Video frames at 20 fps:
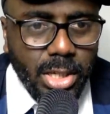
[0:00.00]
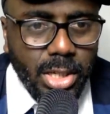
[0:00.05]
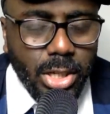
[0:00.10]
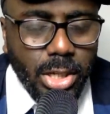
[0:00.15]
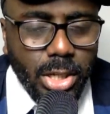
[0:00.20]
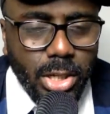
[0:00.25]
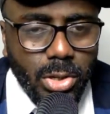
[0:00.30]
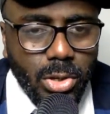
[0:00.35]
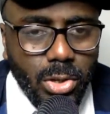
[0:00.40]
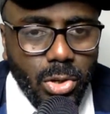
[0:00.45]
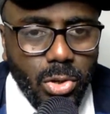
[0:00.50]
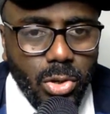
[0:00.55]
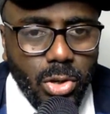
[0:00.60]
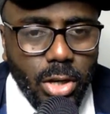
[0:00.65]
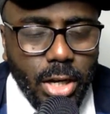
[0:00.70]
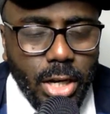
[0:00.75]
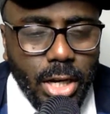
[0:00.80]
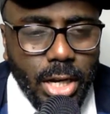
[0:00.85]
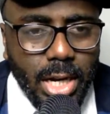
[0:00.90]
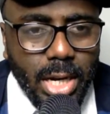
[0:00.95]

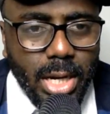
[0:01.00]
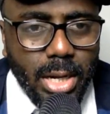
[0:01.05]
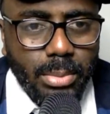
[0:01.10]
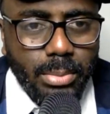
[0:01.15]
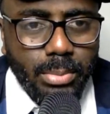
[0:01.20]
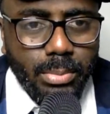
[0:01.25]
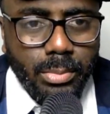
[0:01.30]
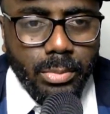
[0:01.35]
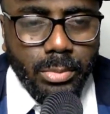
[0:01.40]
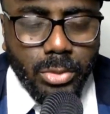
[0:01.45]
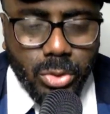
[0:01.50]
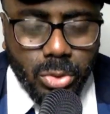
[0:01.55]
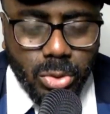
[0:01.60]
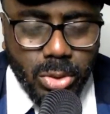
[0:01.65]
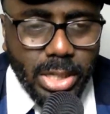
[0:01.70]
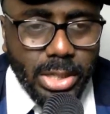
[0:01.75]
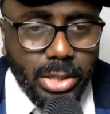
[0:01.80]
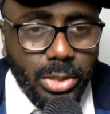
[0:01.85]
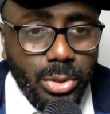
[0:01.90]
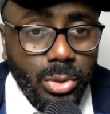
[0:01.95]
so
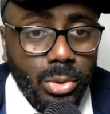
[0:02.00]
that